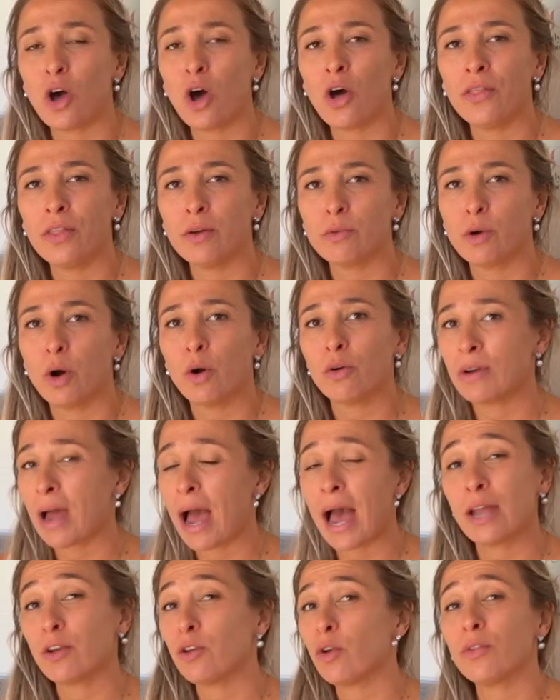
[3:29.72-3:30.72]
on the road,
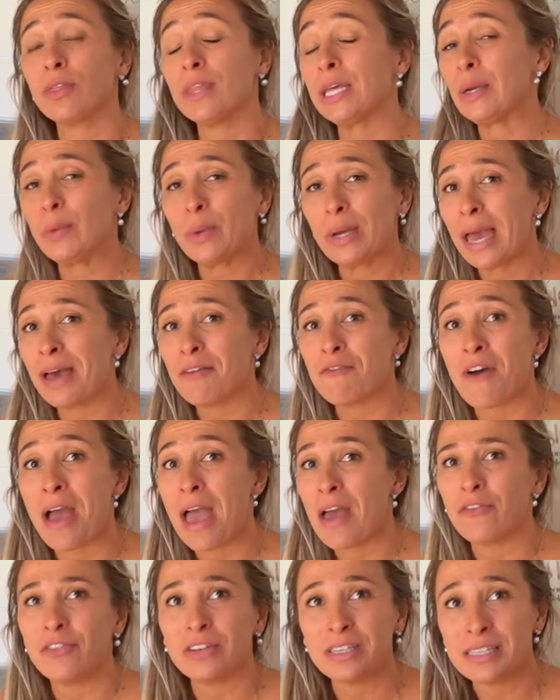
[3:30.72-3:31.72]
I don't think we have
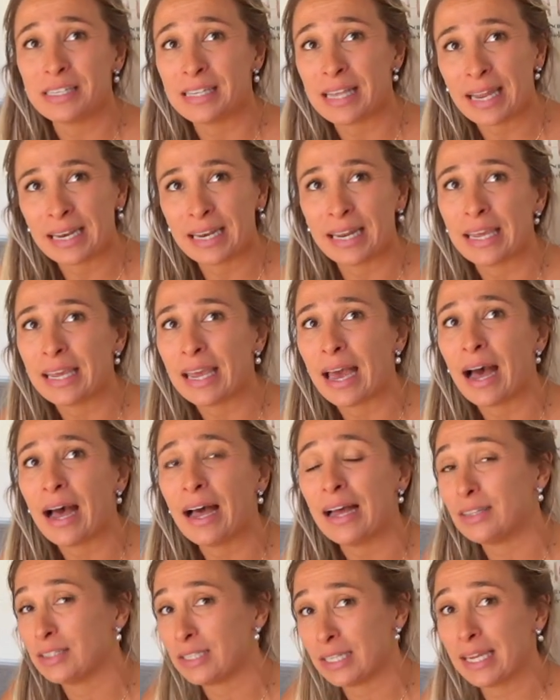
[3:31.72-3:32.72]
ever sat here
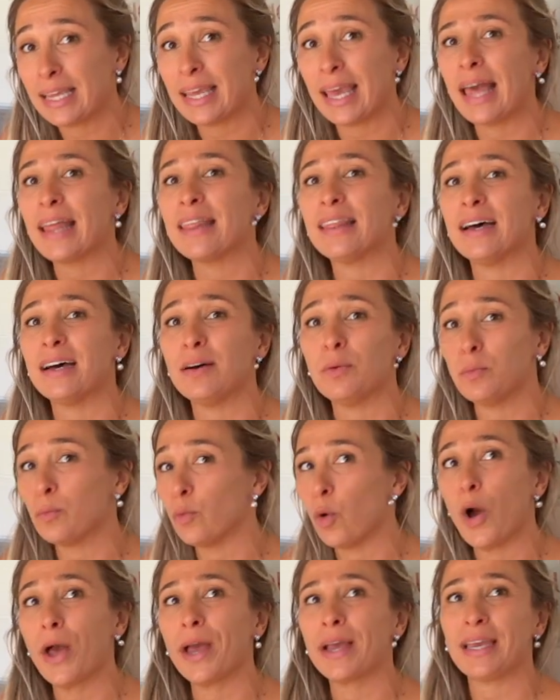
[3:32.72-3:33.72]
together
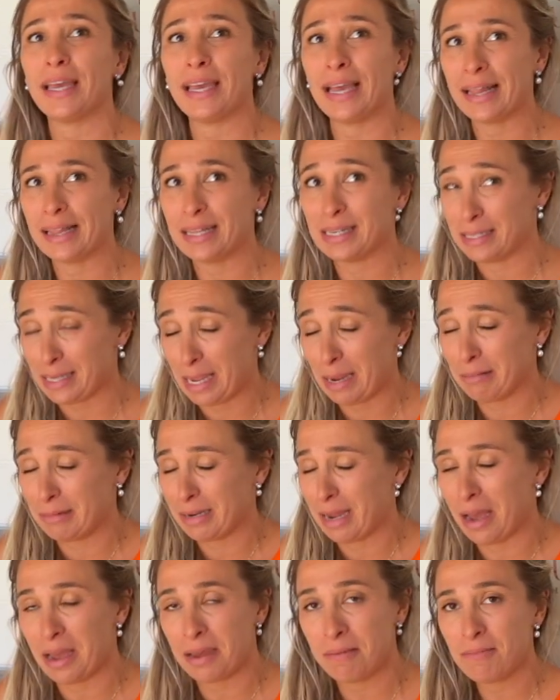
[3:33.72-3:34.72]
working at the same
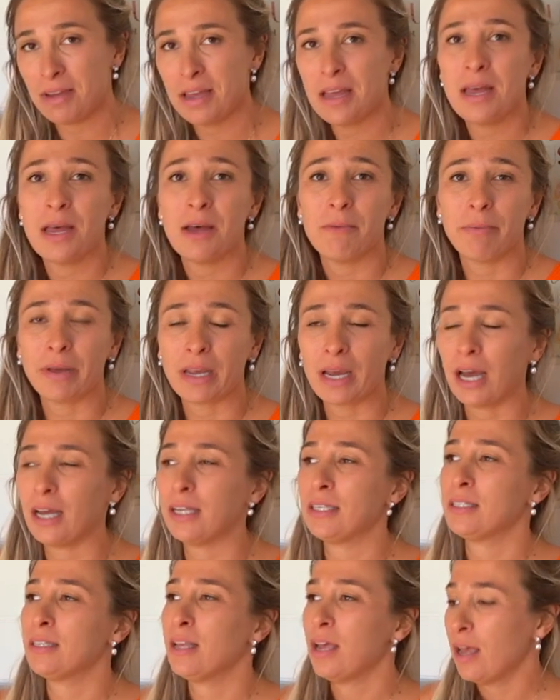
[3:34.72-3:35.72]
time,
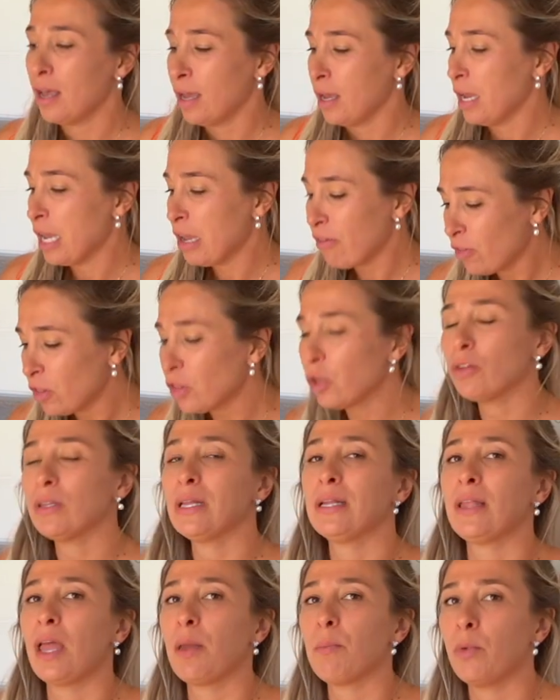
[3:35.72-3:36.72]
because even though
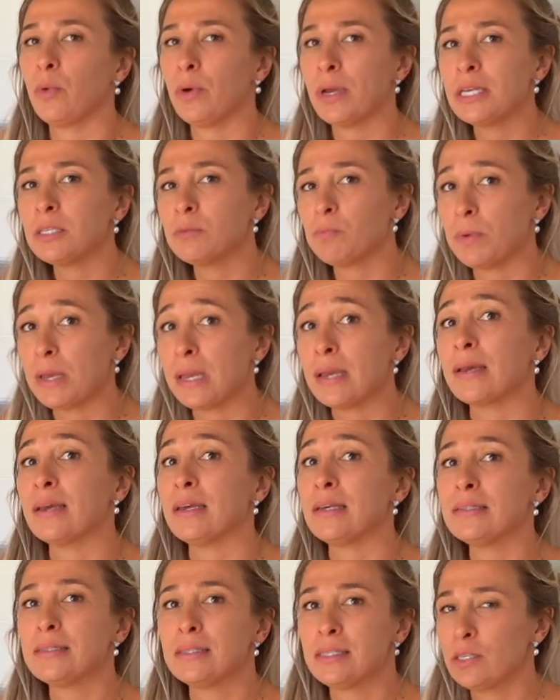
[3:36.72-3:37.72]
the table is big,
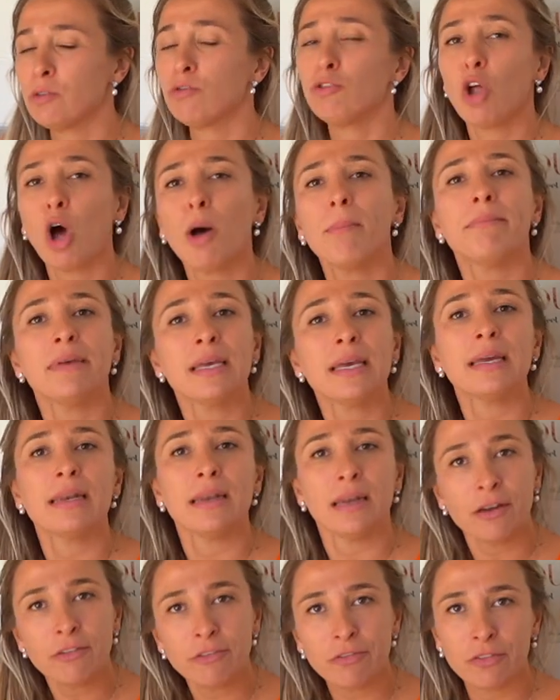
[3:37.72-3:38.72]
it's still not big
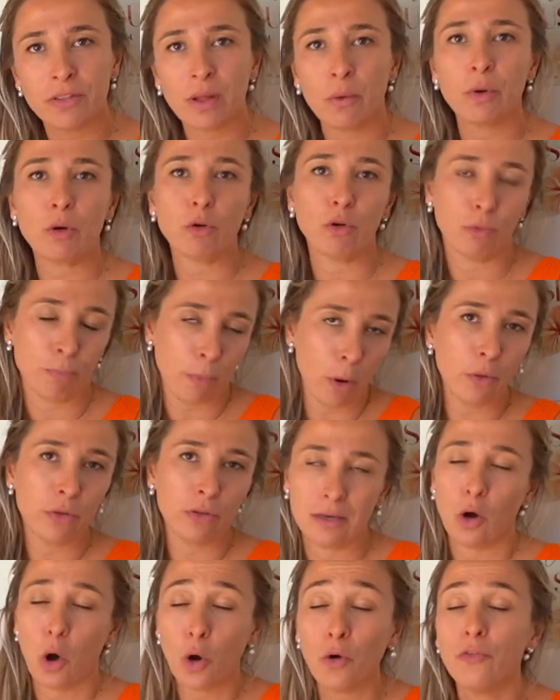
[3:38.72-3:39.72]
enough that we could both
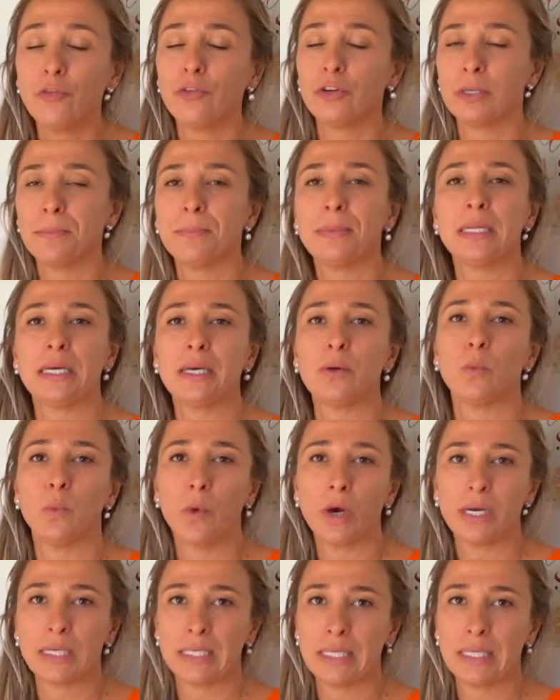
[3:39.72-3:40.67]
comfortably work